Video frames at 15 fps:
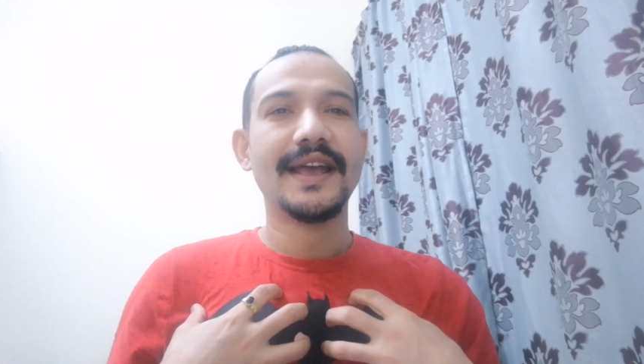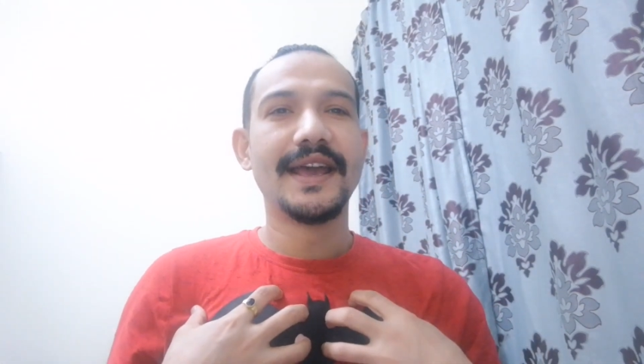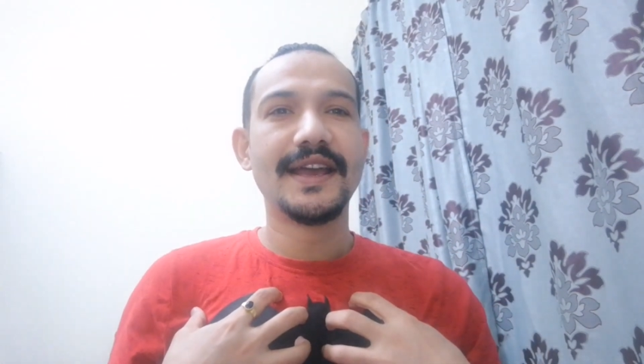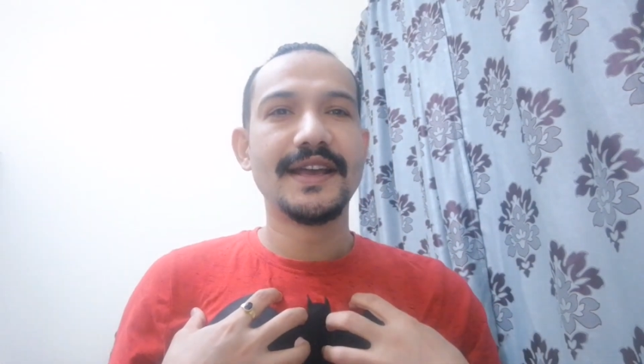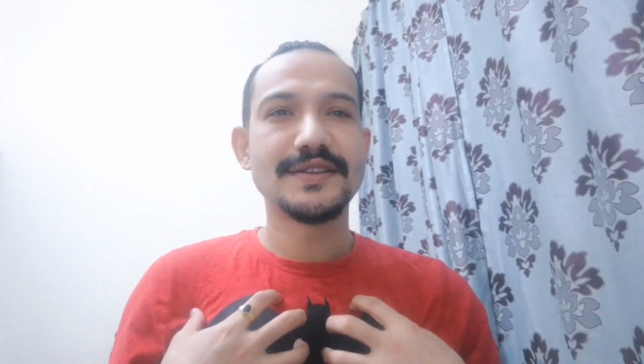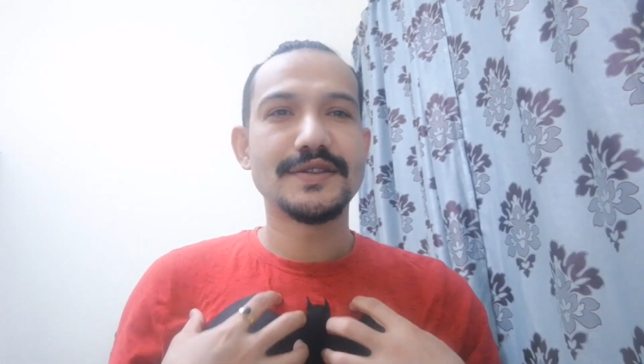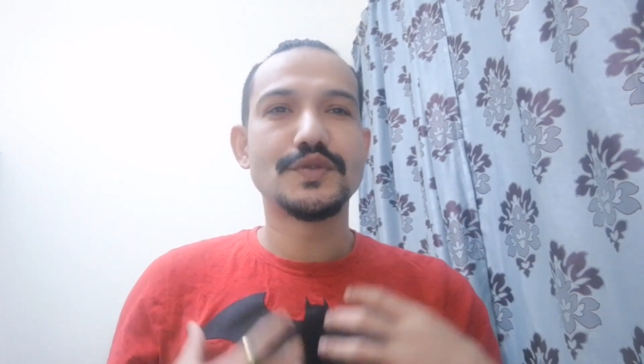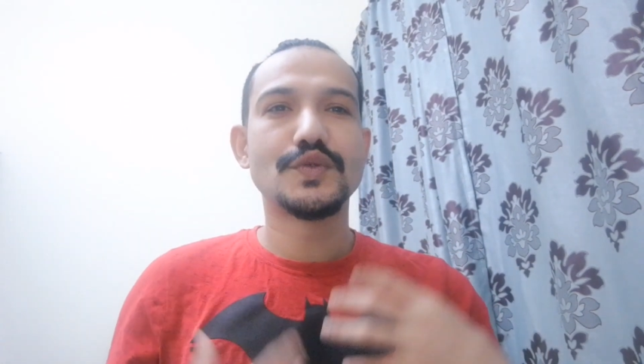
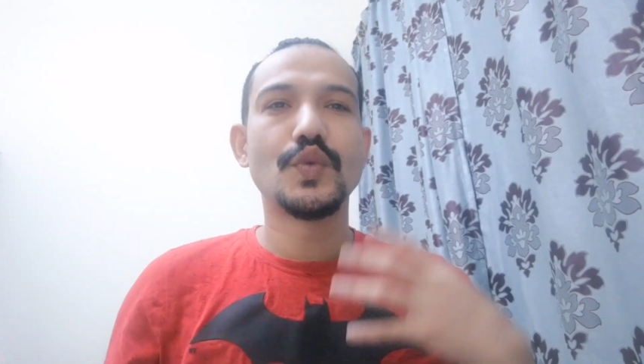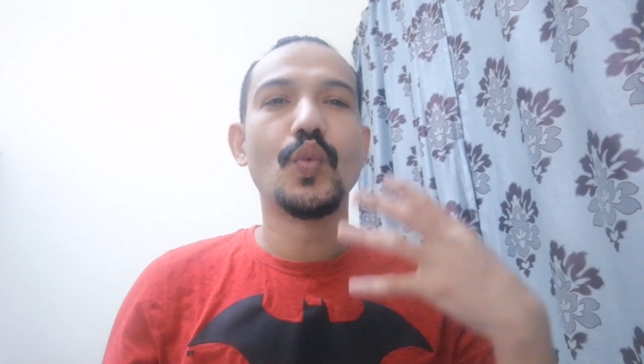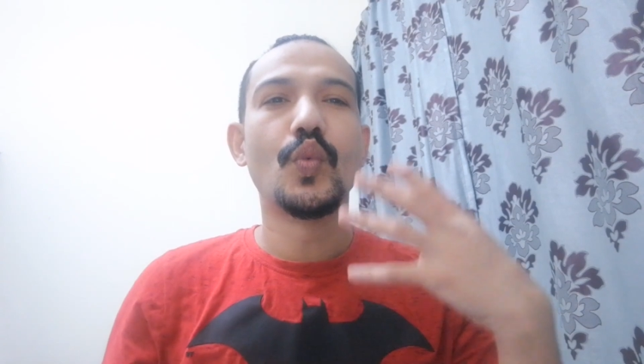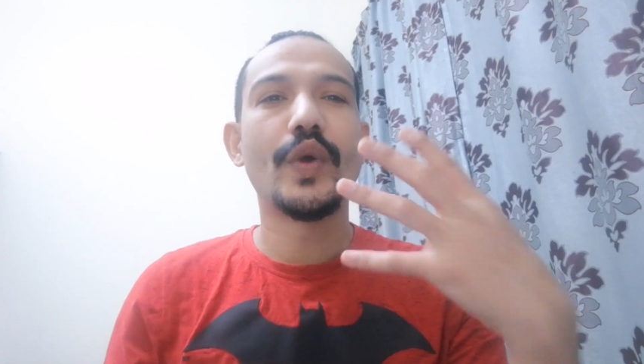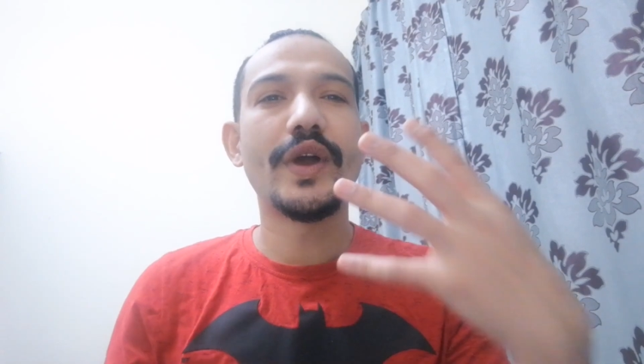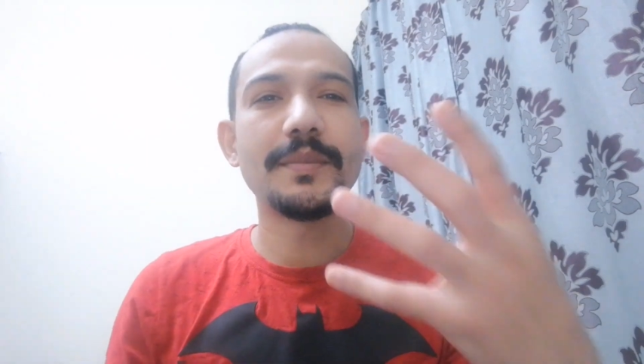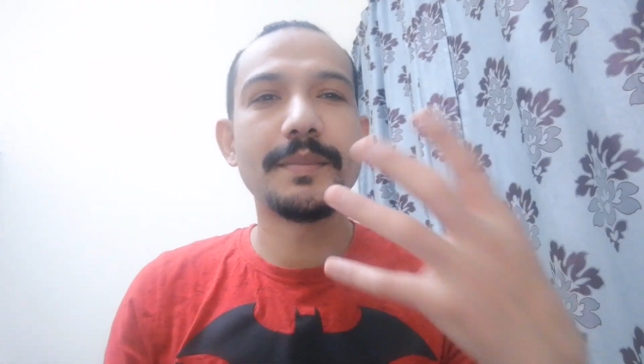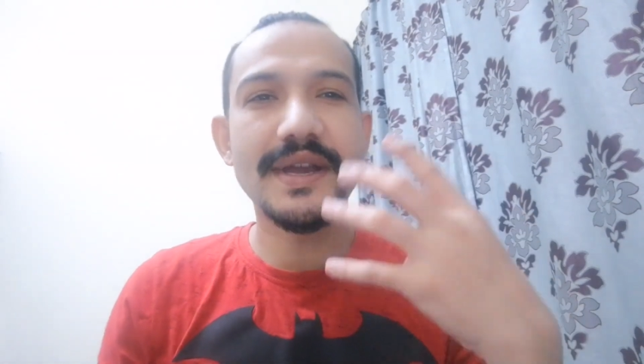is
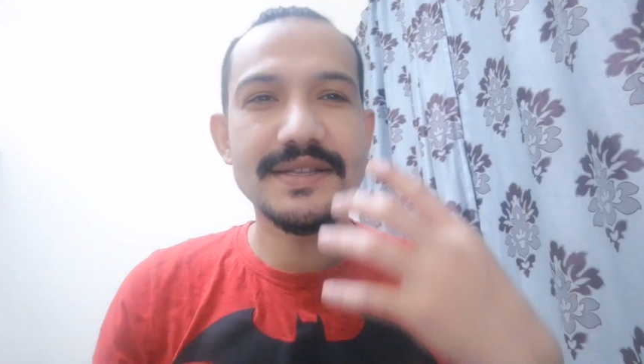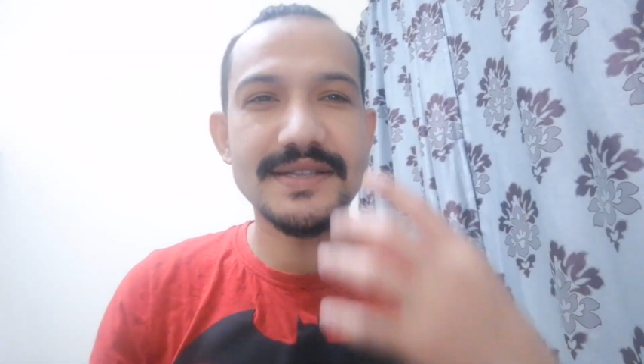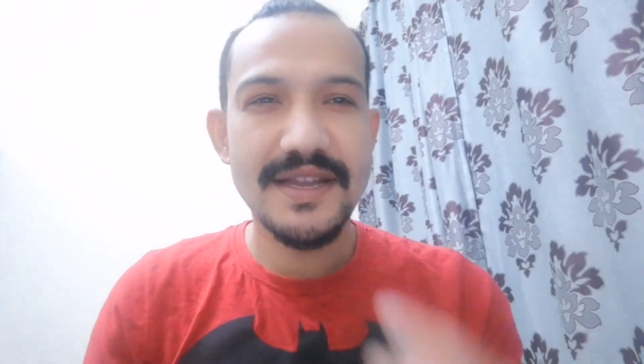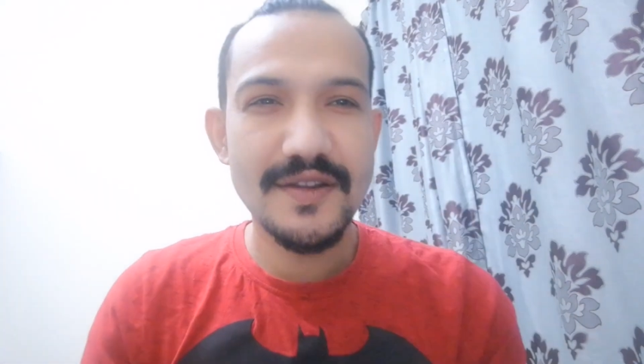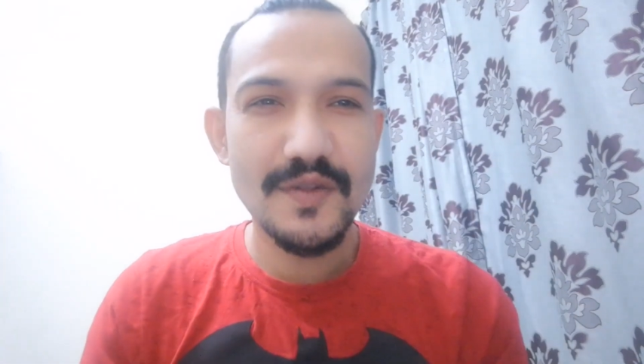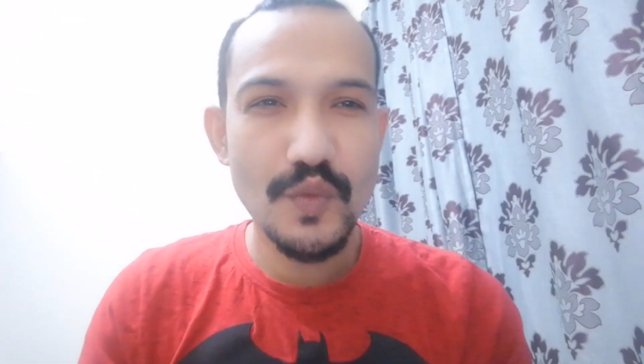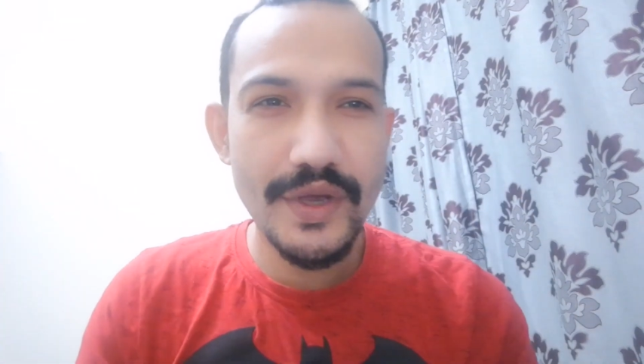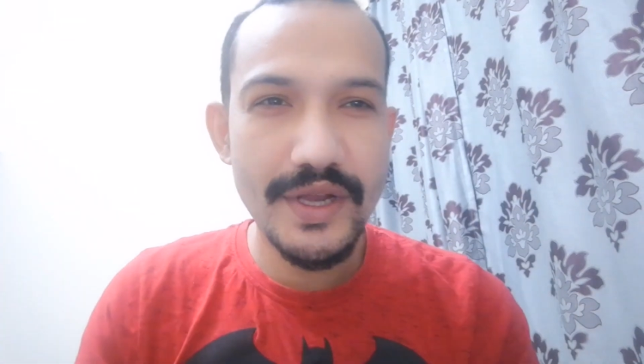when my
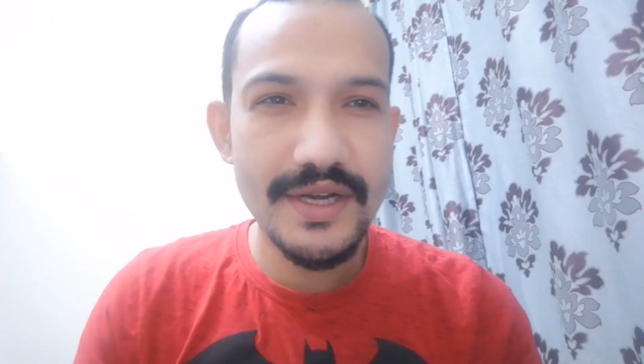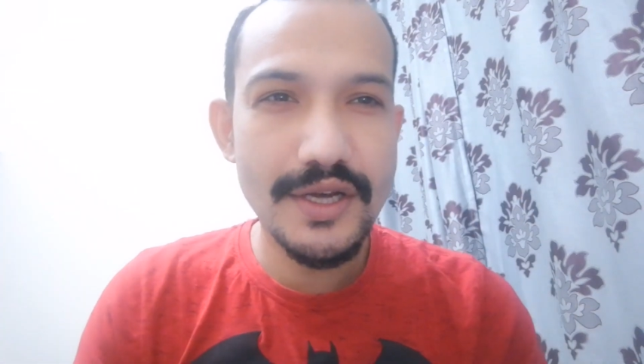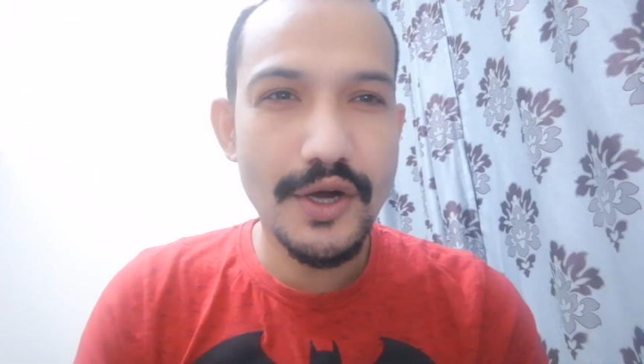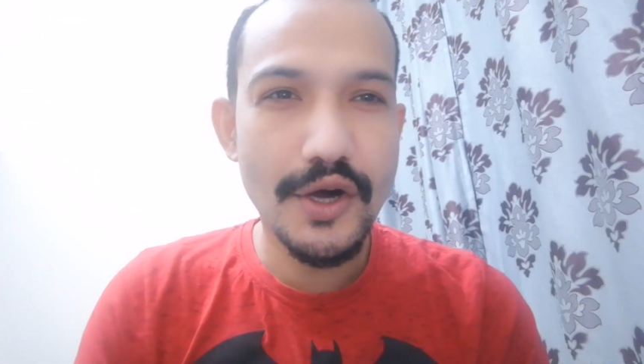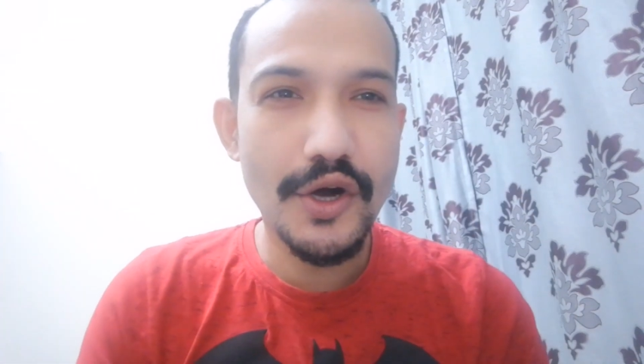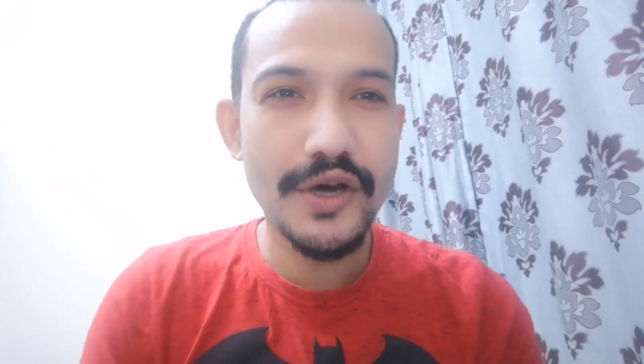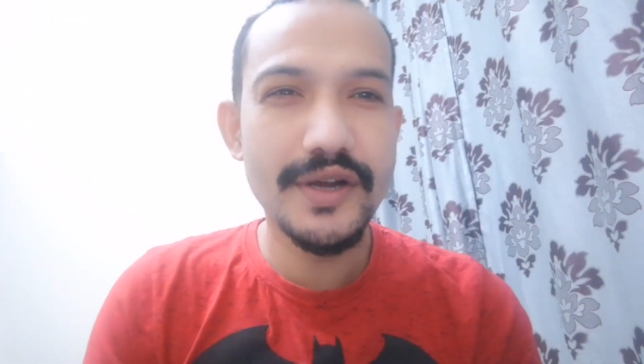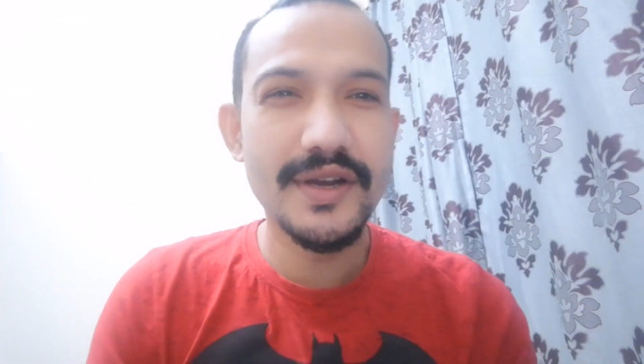channel went
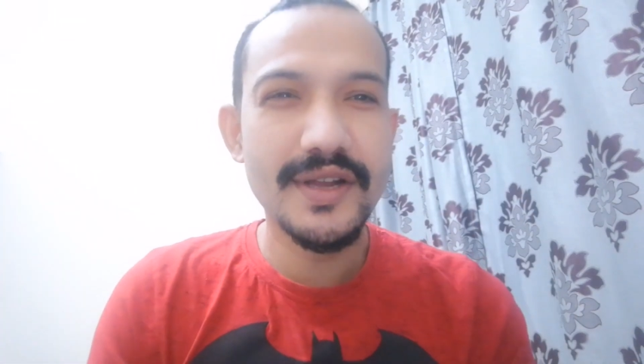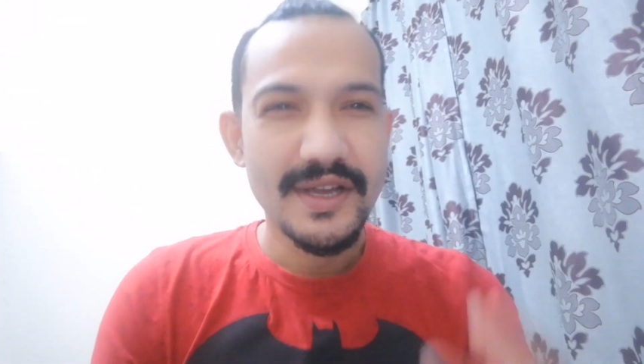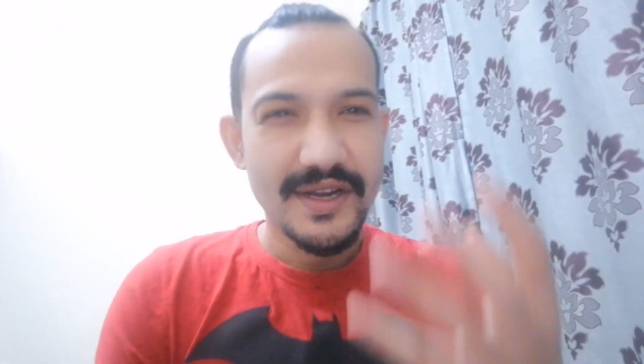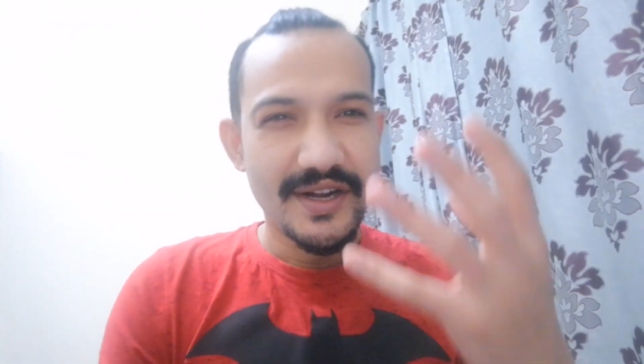on